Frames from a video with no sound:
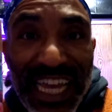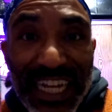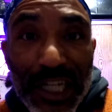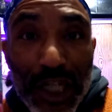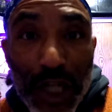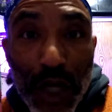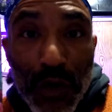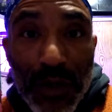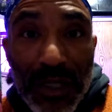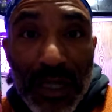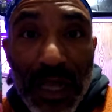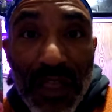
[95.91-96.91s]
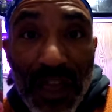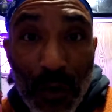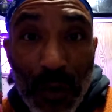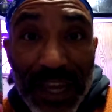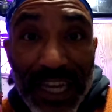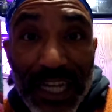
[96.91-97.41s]
it shows
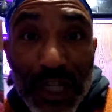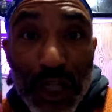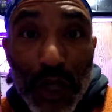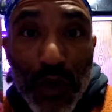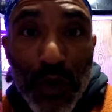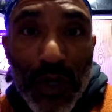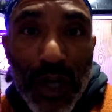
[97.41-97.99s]
that we do